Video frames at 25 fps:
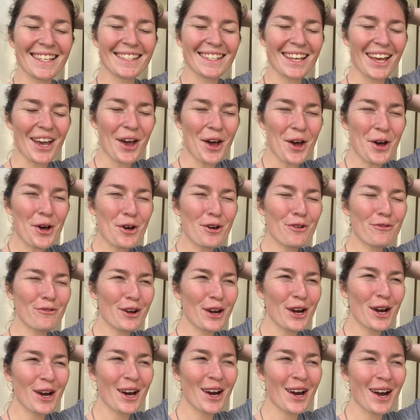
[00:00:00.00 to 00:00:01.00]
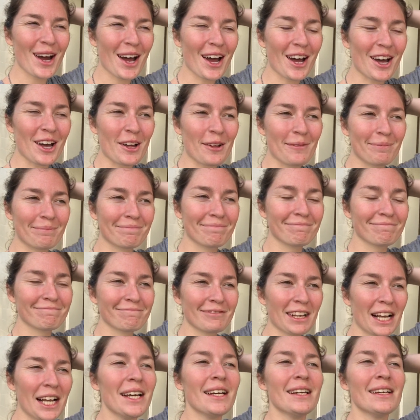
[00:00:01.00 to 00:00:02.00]
is over.
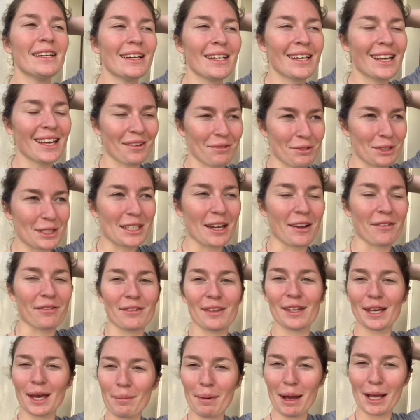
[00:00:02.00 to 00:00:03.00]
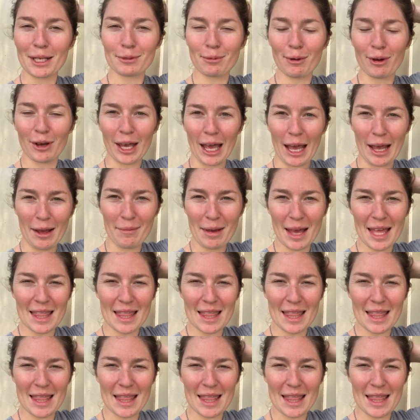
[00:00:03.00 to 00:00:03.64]
It was definitely a basketball game,